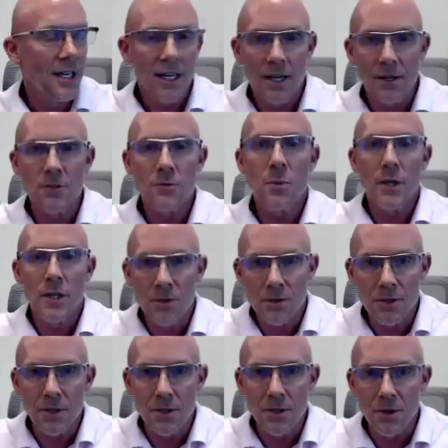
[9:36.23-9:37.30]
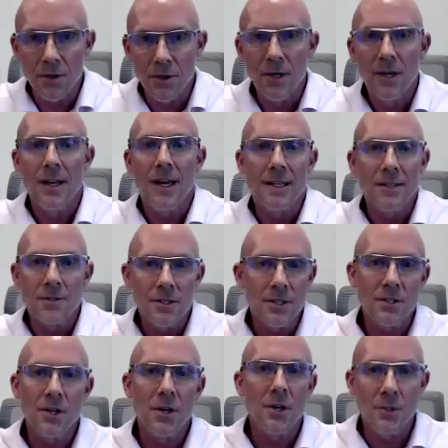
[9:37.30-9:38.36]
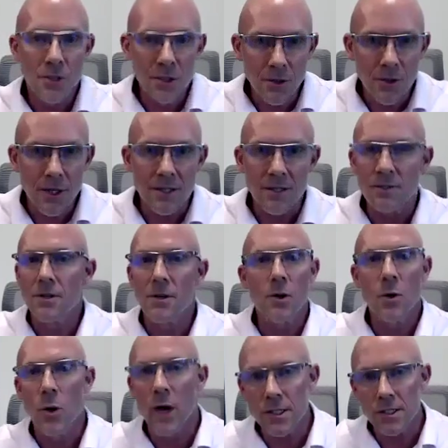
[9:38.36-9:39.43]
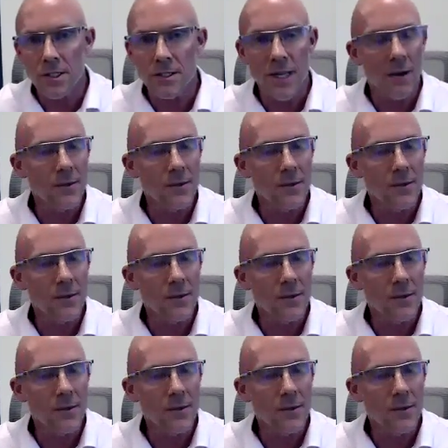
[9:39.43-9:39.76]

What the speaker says: here's what you do, and you just go do it. There's no questions.